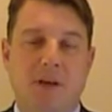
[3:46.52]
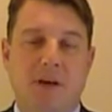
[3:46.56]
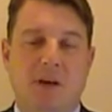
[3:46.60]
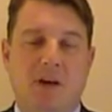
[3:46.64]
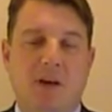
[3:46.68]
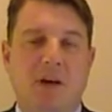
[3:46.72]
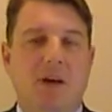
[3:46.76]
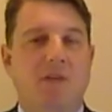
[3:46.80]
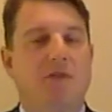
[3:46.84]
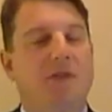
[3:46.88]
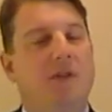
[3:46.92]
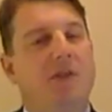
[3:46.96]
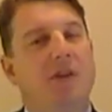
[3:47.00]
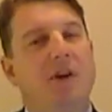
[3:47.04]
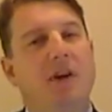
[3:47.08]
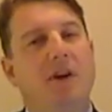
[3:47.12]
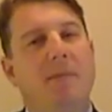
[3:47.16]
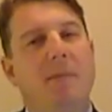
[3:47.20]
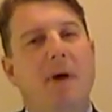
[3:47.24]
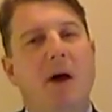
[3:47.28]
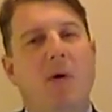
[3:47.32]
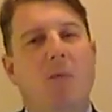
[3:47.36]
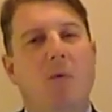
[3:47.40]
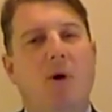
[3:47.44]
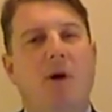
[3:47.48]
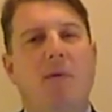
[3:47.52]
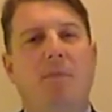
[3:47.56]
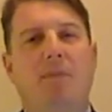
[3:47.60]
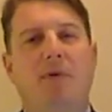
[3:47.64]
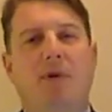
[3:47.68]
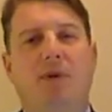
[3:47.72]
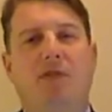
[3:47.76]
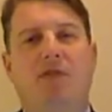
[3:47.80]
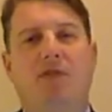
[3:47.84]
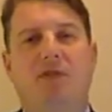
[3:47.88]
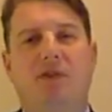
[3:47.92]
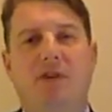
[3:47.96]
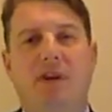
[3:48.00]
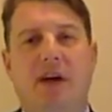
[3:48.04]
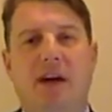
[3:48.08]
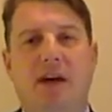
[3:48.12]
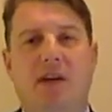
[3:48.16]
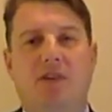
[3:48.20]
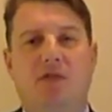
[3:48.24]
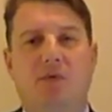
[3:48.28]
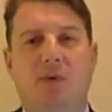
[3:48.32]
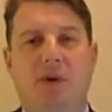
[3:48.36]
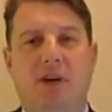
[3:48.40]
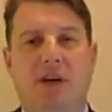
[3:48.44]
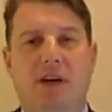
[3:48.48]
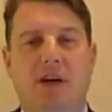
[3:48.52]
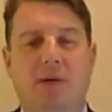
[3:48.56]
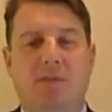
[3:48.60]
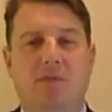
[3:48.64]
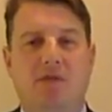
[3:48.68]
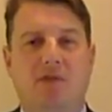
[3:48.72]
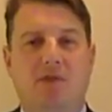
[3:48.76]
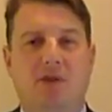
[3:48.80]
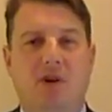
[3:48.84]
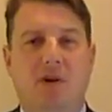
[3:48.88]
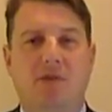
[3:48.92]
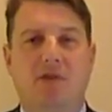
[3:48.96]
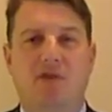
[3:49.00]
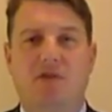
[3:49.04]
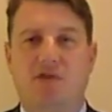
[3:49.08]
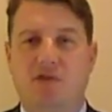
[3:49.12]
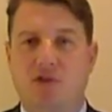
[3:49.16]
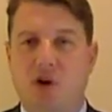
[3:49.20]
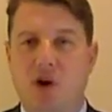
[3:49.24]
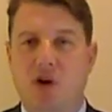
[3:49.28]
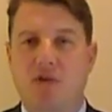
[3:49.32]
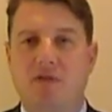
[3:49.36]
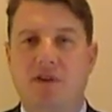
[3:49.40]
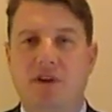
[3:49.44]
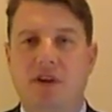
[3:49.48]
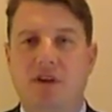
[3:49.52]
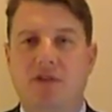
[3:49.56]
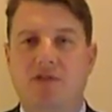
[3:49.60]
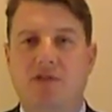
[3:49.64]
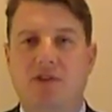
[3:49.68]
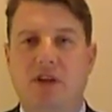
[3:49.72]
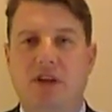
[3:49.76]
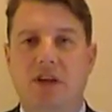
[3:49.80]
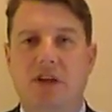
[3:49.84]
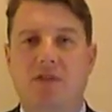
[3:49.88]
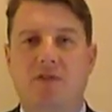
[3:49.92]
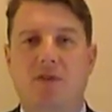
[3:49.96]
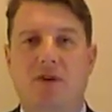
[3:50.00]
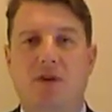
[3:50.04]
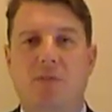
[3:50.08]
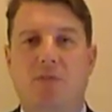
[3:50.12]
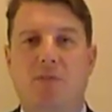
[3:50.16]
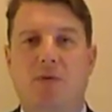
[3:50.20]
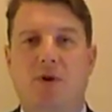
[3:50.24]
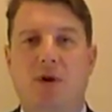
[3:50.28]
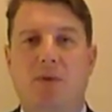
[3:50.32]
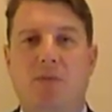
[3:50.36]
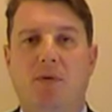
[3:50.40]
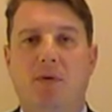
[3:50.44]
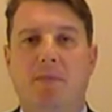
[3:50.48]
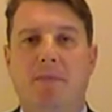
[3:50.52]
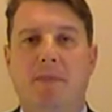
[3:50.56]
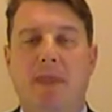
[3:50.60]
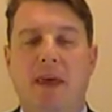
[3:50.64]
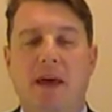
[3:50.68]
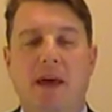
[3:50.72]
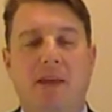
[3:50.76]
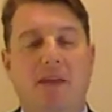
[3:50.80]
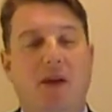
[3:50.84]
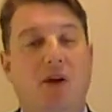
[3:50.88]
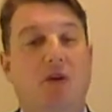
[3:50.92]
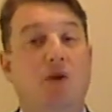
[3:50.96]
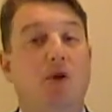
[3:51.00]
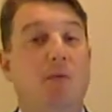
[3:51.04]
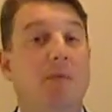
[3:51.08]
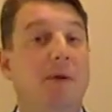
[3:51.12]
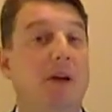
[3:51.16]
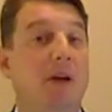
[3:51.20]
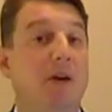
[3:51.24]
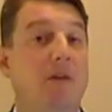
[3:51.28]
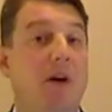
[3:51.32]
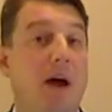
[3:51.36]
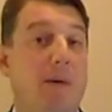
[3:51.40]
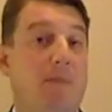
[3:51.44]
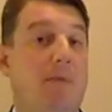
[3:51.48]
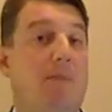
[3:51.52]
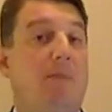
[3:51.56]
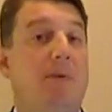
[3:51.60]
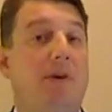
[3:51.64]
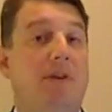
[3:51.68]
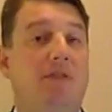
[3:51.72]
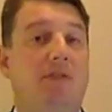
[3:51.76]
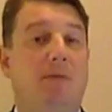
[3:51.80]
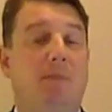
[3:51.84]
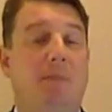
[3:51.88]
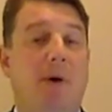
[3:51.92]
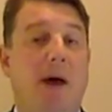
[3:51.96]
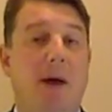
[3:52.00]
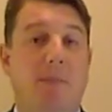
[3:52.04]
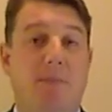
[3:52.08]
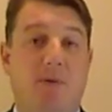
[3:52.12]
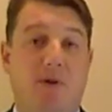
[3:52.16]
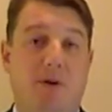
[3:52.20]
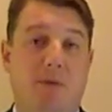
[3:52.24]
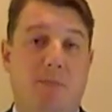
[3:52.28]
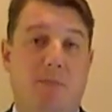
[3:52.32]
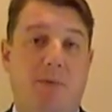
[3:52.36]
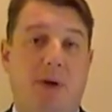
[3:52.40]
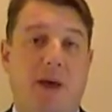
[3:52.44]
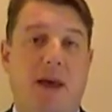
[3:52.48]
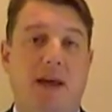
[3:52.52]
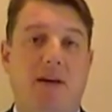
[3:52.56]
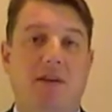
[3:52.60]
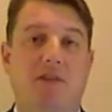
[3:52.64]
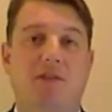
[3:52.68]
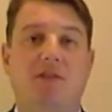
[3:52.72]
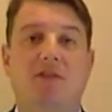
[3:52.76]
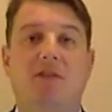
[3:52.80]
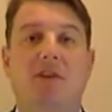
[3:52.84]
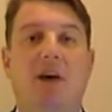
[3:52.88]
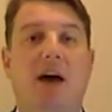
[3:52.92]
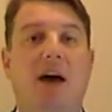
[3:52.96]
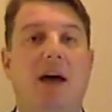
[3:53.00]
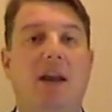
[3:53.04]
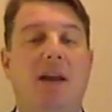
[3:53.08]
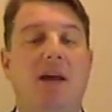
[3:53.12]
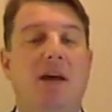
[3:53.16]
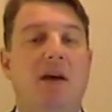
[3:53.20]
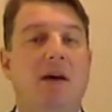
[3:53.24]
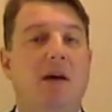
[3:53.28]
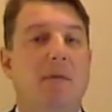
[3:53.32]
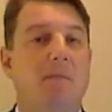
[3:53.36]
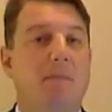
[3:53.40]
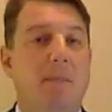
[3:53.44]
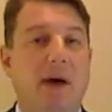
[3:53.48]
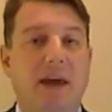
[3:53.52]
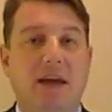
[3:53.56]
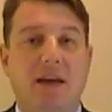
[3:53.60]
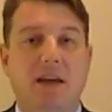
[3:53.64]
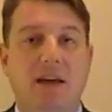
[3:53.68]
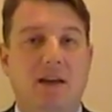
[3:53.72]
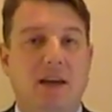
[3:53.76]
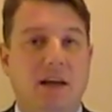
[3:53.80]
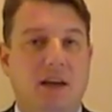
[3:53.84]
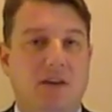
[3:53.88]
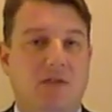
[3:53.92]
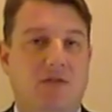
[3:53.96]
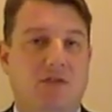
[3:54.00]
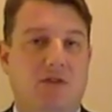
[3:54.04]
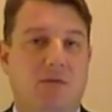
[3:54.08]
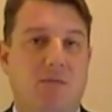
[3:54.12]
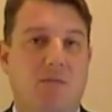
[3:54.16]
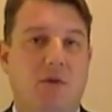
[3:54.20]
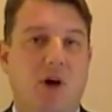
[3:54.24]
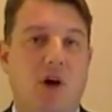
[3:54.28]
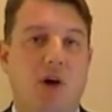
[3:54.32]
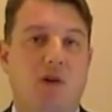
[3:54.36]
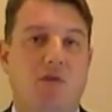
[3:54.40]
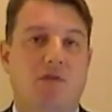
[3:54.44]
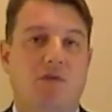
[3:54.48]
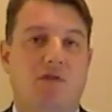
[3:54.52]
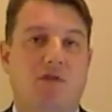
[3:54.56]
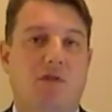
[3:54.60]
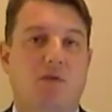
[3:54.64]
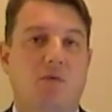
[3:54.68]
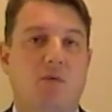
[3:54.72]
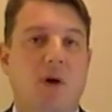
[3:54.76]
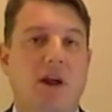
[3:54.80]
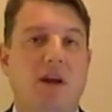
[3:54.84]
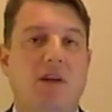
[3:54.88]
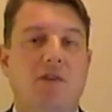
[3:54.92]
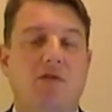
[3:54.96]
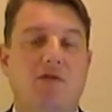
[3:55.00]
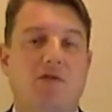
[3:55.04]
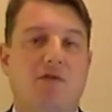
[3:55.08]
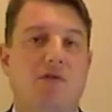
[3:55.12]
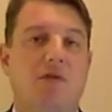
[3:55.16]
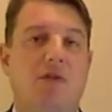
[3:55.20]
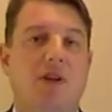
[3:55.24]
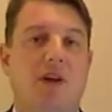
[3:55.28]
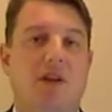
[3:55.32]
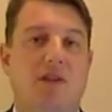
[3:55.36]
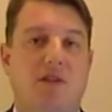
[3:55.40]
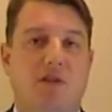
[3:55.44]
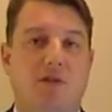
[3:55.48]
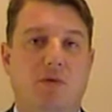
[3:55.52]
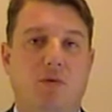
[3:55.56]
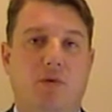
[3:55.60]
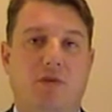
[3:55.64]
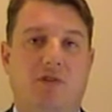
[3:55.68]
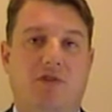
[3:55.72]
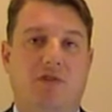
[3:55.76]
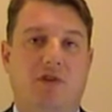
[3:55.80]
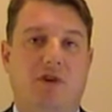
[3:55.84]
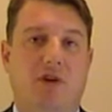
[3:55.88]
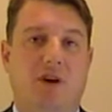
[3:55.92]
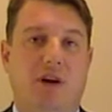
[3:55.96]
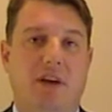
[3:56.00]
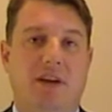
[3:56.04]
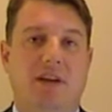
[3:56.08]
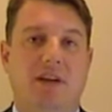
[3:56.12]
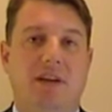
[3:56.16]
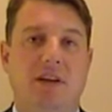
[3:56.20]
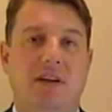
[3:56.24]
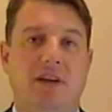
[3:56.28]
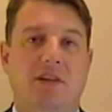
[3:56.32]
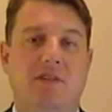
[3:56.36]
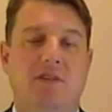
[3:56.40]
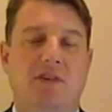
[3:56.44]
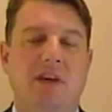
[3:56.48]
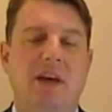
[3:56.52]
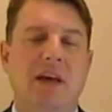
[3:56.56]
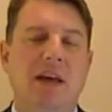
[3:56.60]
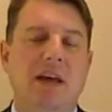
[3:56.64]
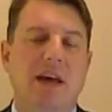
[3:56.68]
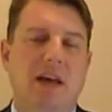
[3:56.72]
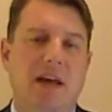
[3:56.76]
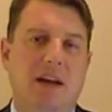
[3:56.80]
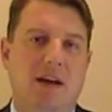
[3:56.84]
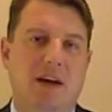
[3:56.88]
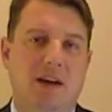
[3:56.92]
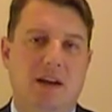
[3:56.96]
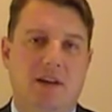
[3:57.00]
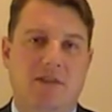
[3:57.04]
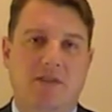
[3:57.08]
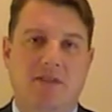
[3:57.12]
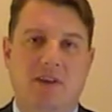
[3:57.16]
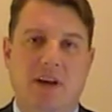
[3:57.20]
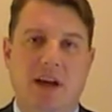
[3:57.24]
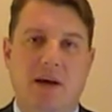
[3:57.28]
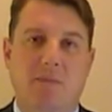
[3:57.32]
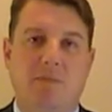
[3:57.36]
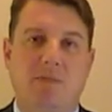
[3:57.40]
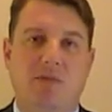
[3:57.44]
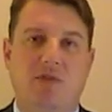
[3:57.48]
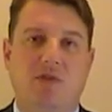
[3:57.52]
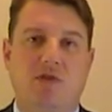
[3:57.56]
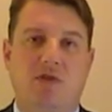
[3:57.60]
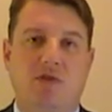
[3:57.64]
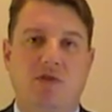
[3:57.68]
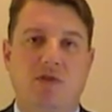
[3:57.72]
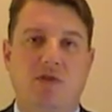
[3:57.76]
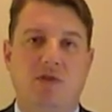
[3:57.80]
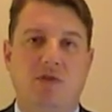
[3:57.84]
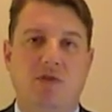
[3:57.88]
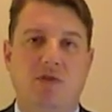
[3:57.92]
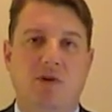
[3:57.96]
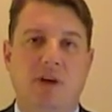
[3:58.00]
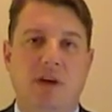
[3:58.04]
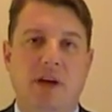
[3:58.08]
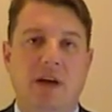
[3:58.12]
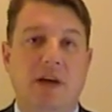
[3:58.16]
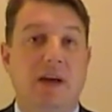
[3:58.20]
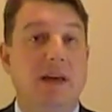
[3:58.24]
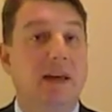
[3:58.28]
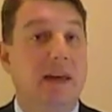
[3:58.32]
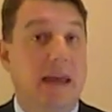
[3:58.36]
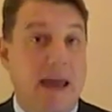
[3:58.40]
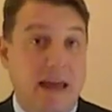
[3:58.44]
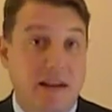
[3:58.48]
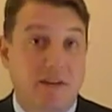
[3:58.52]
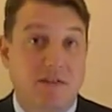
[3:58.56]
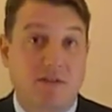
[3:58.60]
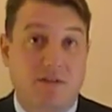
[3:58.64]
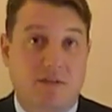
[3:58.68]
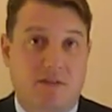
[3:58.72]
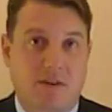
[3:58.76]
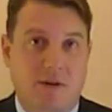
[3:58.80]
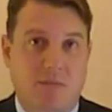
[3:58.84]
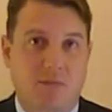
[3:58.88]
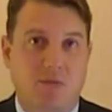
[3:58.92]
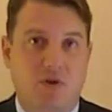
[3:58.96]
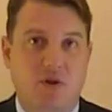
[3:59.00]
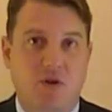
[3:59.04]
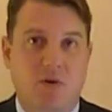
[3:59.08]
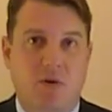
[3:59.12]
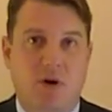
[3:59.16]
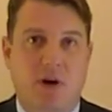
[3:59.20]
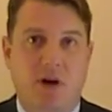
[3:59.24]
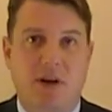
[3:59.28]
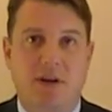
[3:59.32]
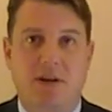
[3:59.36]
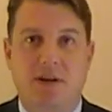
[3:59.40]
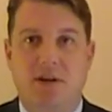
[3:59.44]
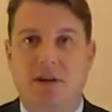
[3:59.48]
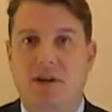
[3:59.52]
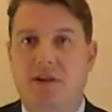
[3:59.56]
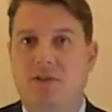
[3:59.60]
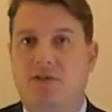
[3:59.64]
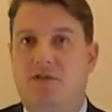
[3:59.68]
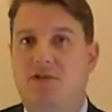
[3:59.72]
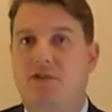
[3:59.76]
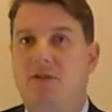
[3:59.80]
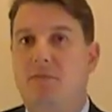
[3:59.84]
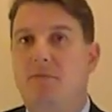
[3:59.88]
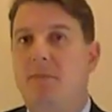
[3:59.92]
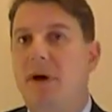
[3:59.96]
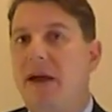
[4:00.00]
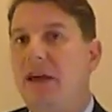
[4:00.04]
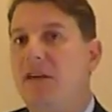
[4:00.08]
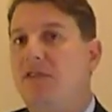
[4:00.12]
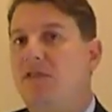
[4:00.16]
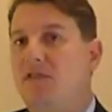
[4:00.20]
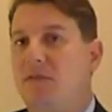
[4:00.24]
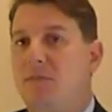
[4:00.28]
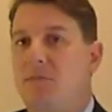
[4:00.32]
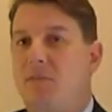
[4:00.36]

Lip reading: If you think about what a person does when it comes time to solving a significant problem, they'll normally grab a piece of paper and a pen and start making down some notes and running through their thoughts and ideas in an attempt to get some new ideas, to make some